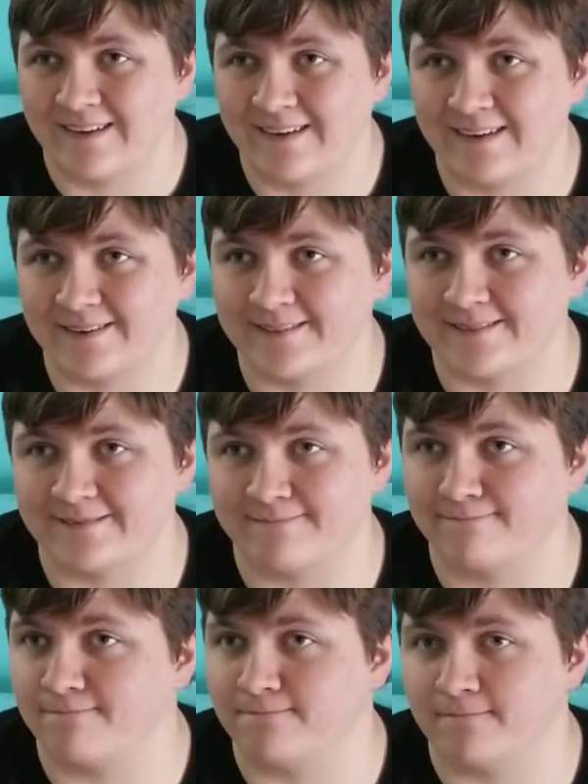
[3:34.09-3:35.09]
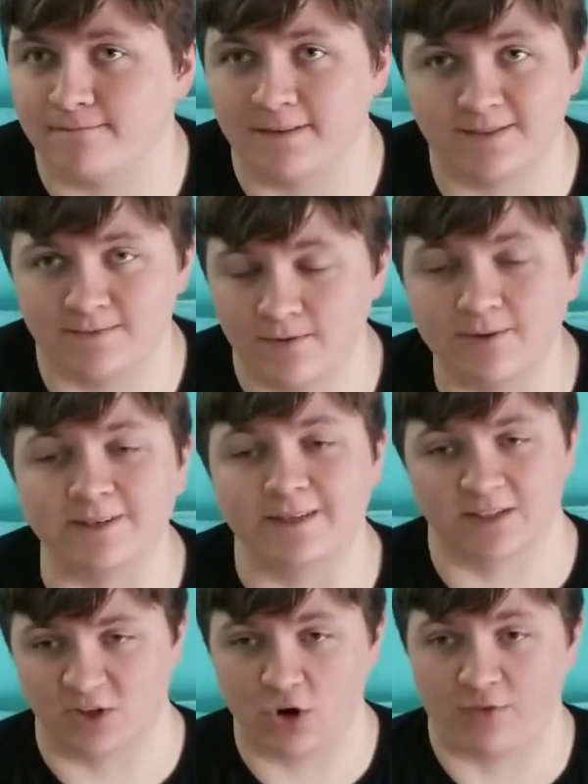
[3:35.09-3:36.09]
because it really
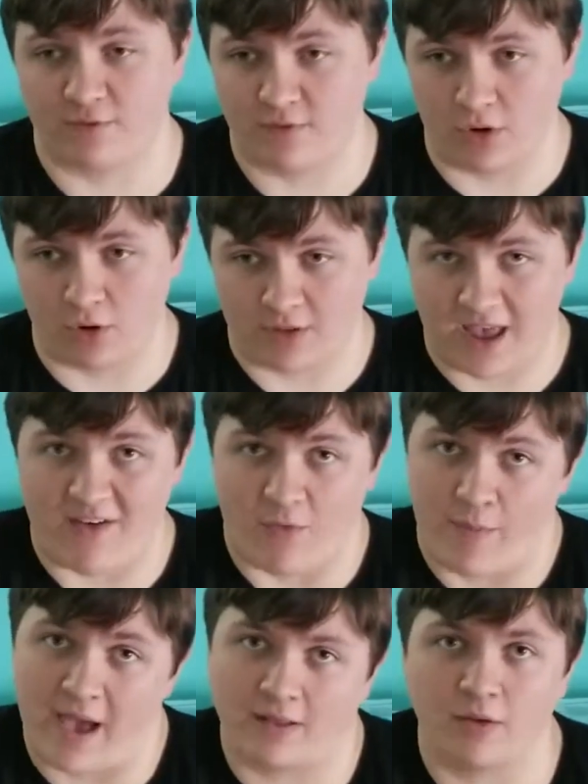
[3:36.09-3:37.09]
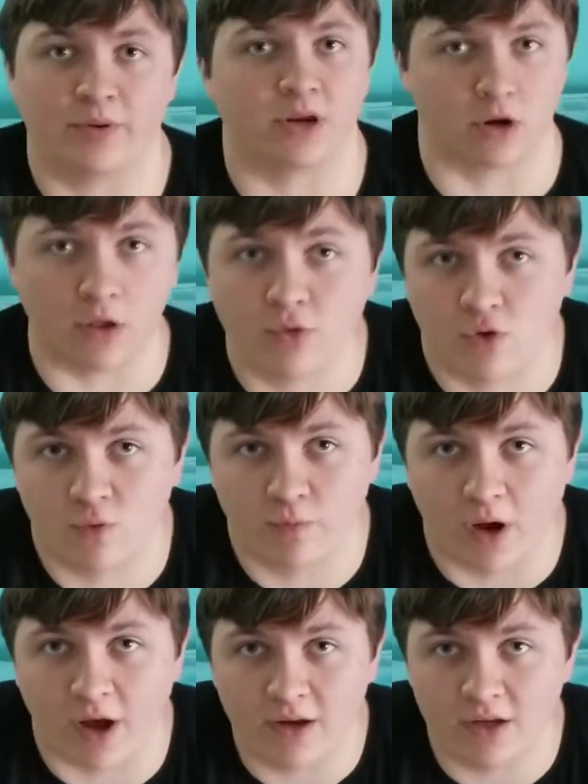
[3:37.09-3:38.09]
doesn't hurt to have it backed up in another
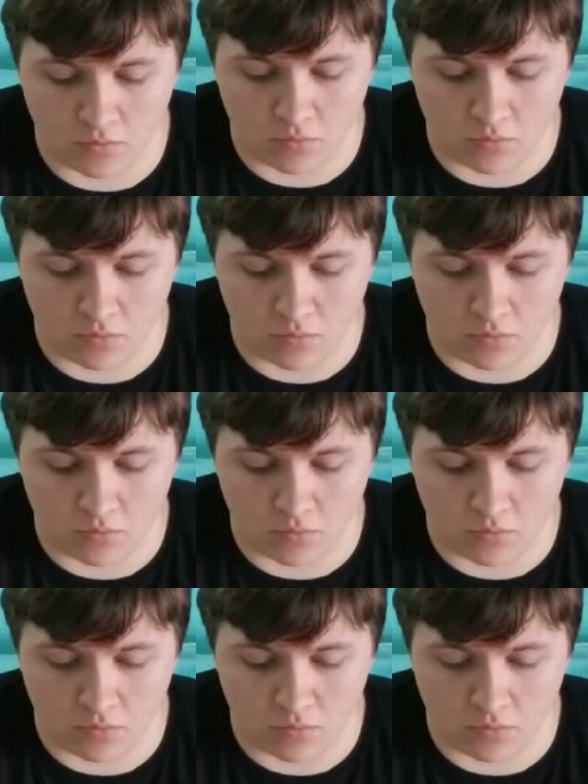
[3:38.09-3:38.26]
spot.